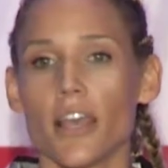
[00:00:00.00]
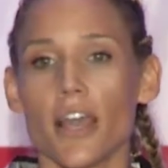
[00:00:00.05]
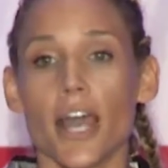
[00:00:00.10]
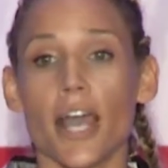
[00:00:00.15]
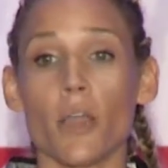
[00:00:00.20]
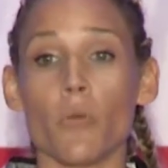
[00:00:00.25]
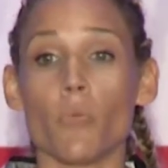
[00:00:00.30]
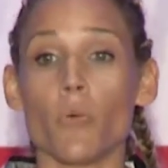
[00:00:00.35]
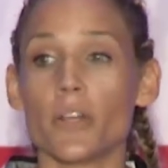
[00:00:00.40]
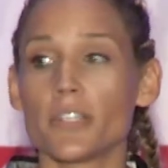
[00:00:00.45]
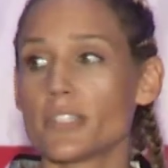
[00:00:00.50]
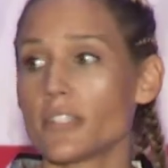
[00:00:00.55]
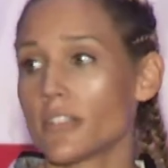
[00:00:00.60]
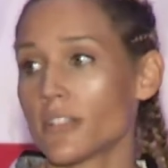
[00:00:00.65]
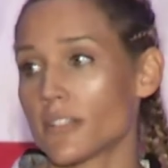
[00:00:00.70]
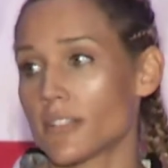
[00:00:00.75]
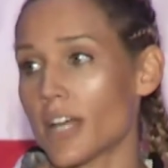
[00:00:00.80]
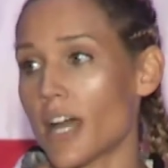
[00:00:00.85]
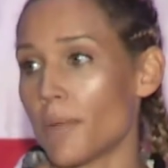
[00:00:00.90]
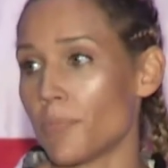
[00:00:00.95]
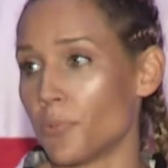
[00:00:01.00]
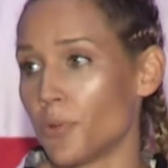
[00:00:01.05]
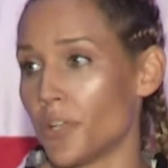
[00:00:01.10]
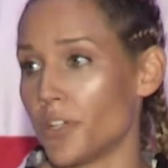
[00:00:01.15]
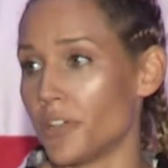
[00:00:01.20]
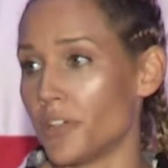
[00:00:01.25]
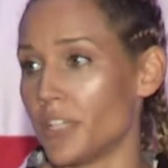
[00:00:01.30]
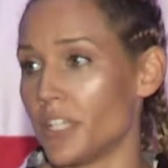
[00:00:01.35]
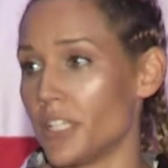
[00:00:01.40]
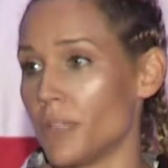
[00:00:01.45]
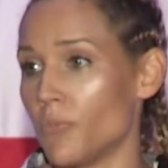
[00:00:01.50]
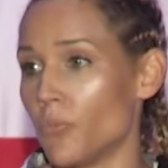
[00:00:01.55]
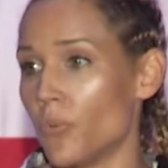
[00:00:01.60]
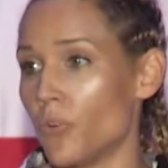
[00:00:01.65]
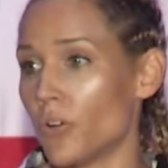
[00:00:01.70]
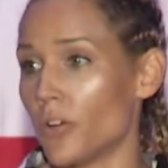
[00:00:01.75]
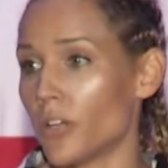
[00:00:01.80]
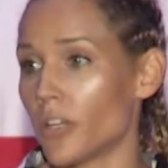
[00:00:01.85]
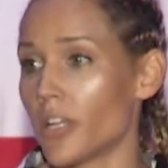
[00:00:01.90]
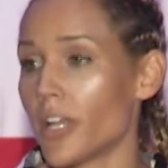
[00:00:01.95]
I wasn't the top runner
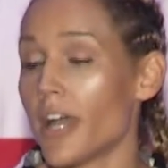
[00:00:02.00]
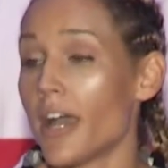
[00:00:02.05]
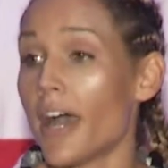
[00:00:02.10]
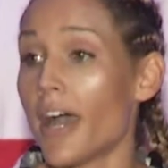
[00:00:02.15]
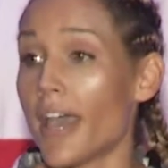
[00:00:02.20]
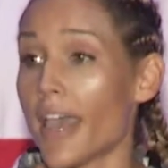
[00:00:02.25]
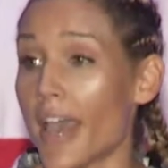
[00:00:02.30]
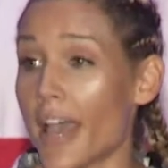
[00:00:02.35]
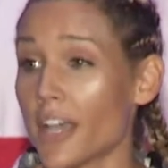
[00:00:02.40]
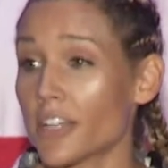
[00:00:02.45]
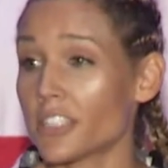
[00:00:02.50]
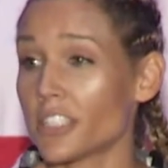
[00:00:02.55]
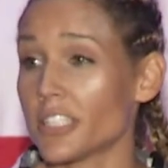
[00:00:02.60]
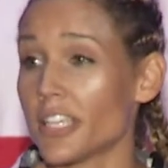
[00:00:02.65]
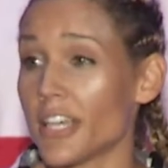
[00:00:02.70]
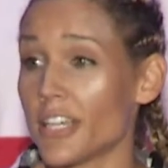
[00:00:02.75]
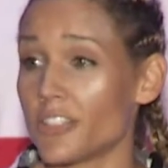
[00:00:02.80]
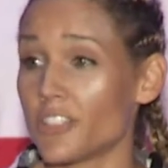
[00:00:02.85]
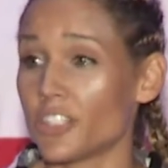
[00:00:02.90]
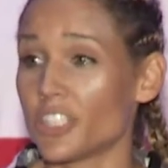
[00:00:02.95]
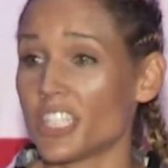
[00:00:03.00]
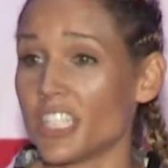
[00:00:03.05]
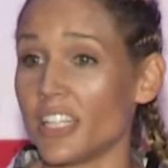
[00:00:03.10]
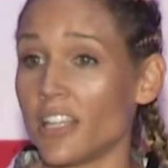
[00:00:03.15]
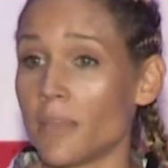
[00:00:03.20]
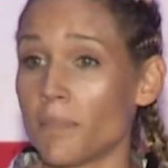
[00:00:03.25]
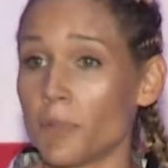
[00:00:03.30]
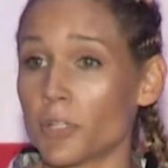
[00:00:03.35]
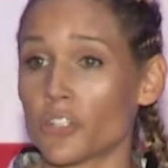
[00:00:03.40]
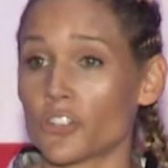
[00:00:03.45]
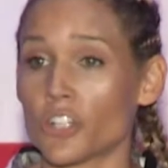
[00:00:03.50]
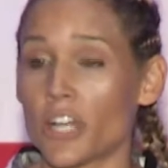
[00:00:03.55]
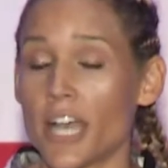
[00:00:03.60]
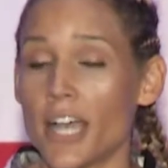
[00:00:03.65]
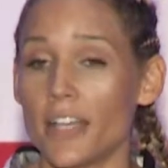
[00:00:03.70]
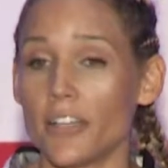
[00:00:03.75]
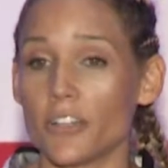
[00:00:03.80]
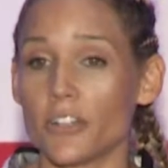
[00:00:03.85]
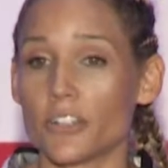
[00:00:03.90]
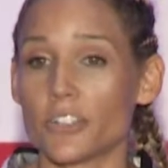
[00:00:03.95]
anymore. I actually entered the Olympic
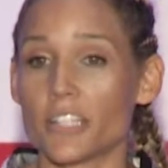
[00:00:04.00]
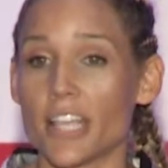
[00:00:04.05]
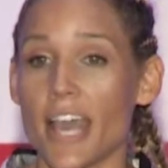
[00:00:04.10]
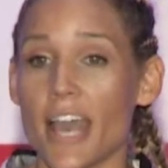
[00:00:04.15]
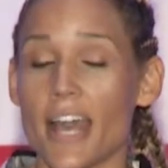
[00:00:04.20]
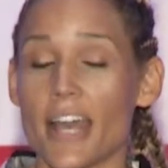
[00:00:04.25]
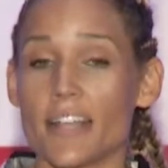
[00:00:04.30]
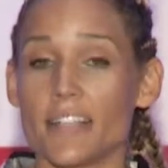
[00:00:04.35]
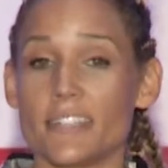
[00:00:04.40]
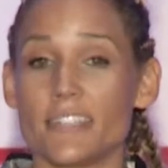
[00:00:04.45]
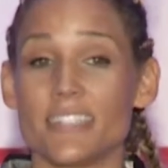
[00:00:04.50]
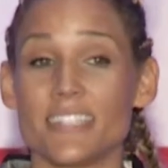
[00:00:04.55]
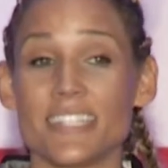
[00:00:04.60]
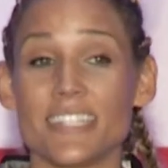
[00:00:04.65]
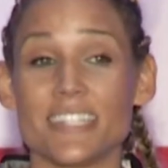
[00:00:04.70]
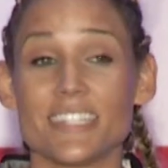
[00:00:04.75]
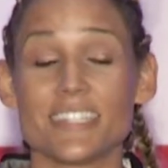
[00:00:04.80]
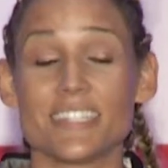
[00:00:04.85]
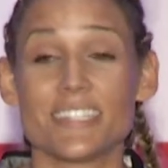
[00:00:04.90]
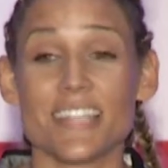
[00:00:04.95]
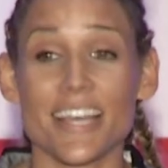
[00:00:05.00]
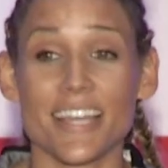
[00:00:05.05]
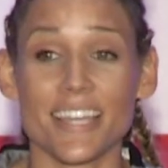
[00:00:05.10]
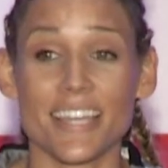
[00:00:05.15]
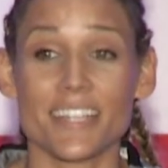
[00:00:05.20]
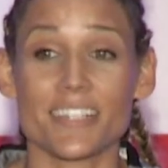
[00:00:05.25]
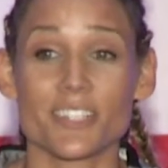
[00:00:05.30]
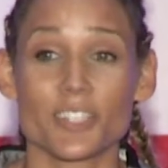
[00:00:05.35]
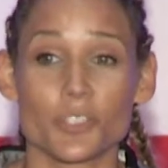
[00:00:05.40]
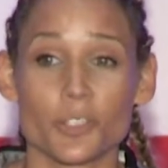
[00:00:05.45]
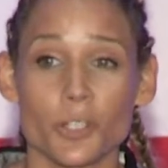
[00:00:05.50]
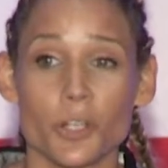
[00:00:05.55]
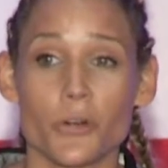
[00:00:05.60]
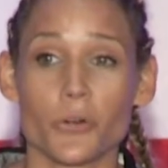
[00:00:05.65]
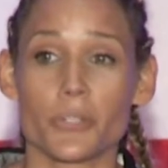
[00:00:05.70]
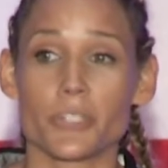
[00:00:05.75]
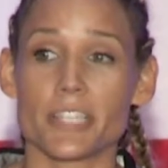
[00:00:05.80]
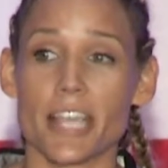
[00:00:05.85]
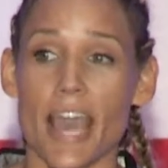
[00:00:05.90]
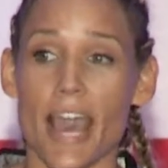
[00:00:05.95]
trials as the second
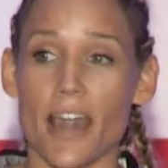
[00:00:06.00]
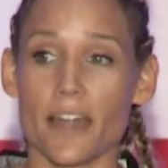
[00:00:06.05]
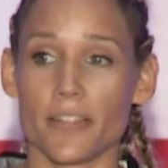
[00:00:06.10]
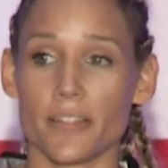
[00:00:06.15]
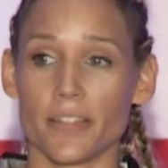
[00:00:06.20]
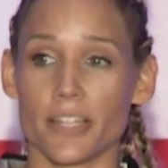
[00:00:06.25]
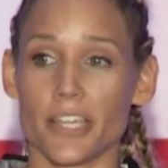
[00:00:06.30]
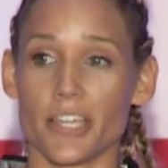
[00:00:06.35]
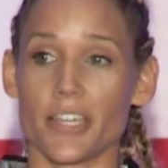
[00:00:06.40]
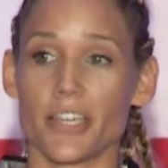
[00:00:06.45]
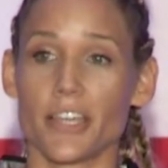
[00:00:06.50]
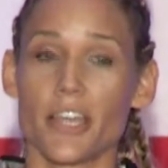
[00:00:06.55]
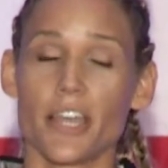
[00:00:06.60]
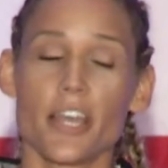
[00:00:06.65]
slowest athlete.